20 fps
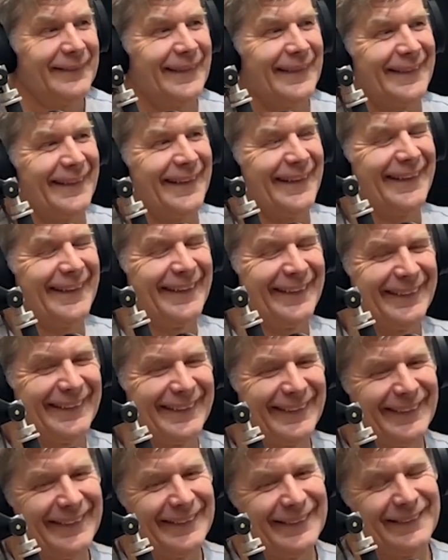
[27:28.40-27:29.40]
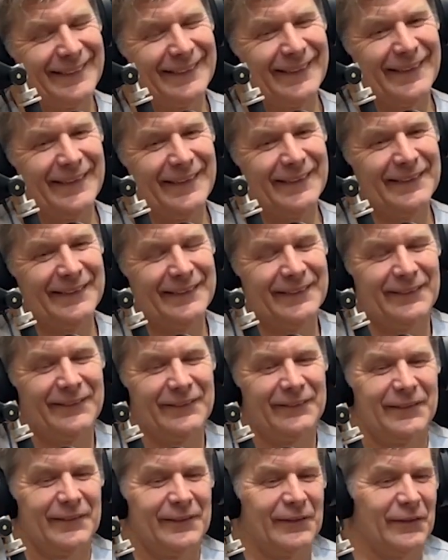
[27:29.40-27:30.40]
Yeah.
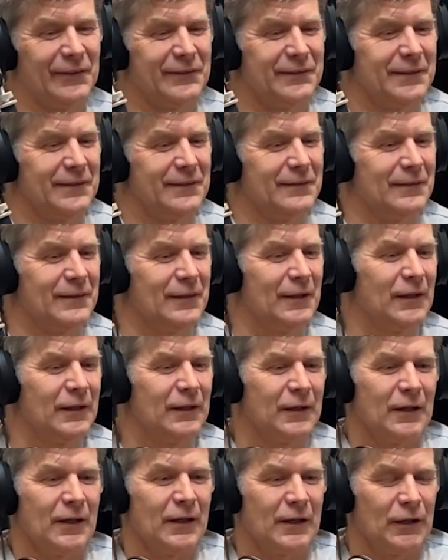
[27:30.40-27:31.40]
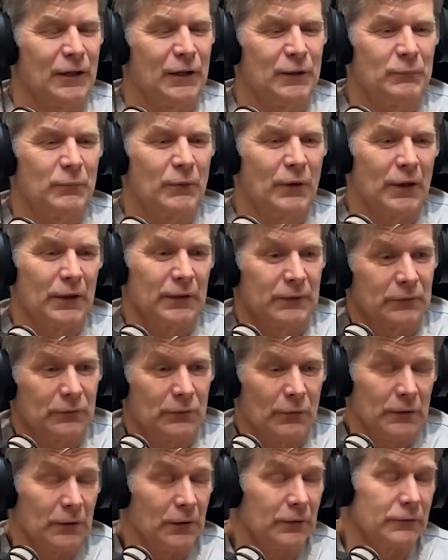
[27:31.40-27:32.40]
On the 19th. I'd
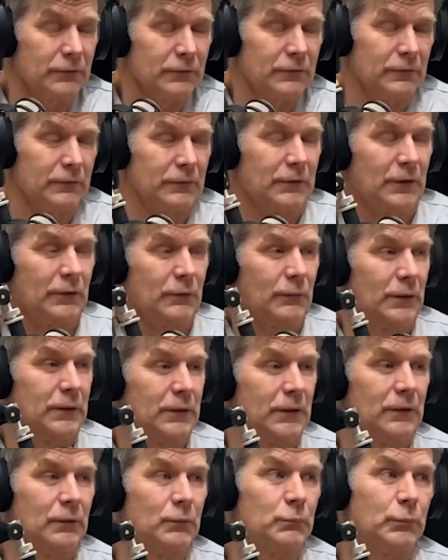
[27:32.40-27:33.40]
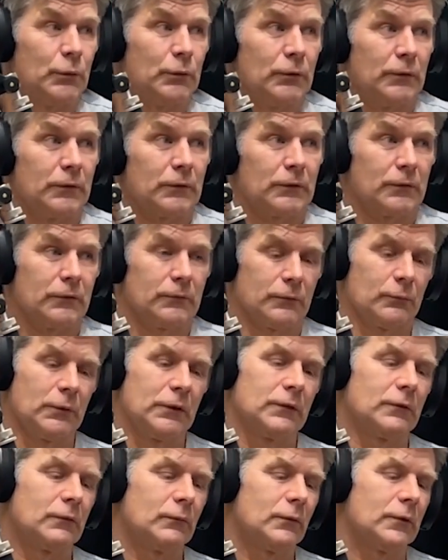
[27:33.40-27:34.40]
quite like to do another one here in Bulla, because
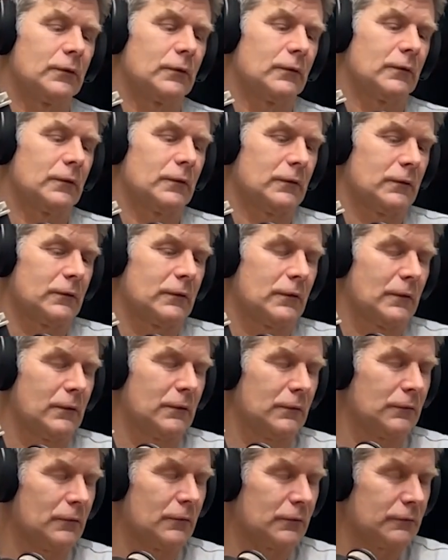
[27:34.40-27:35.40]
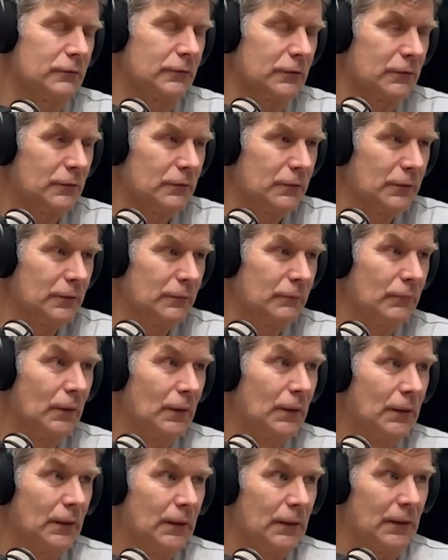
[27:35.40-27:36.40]
we do it at the Dogs Victoria
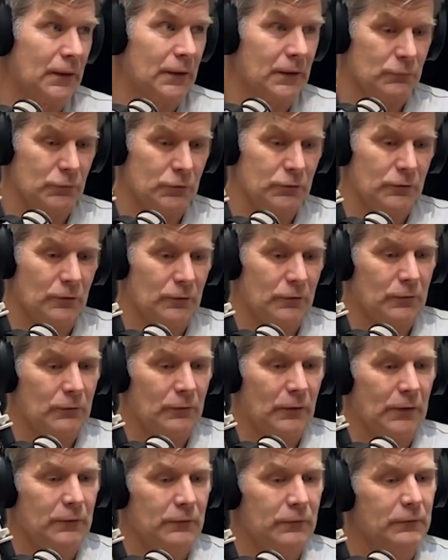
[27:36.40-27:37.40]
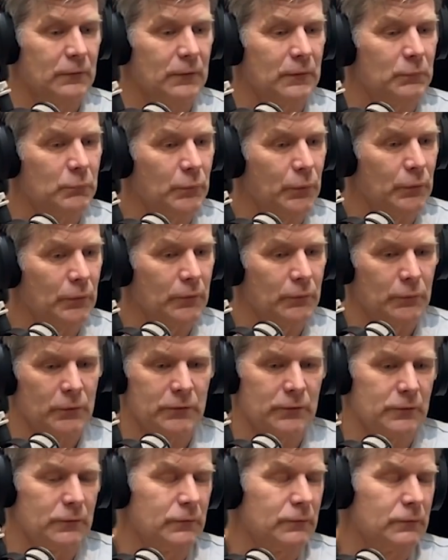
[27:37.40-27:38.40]
showgrounds in Bulla, which
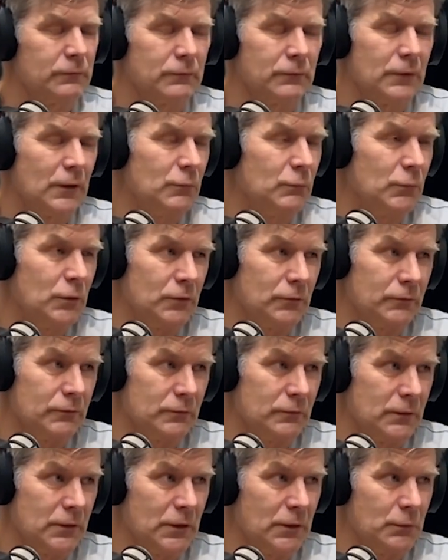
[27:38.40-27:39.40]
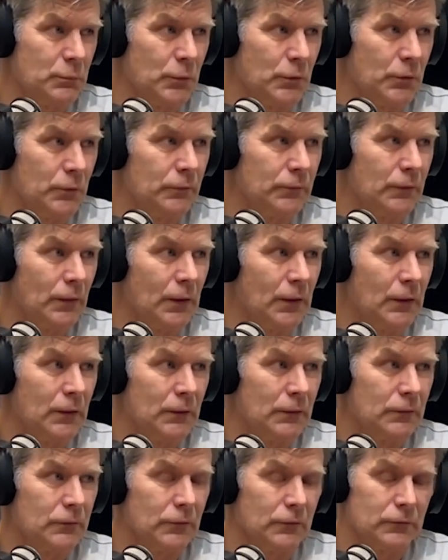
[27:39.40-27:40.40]
is 10 minutes from the airport.
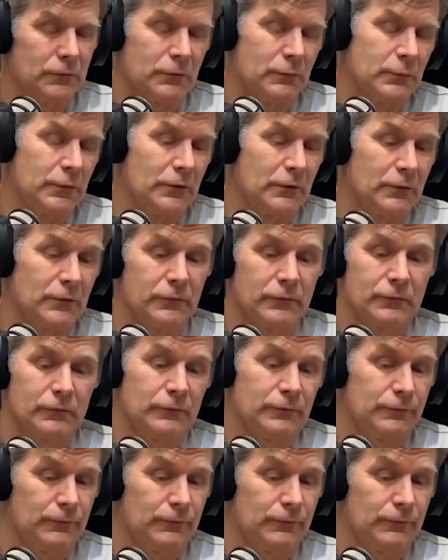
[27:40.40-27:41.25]
So to be honest,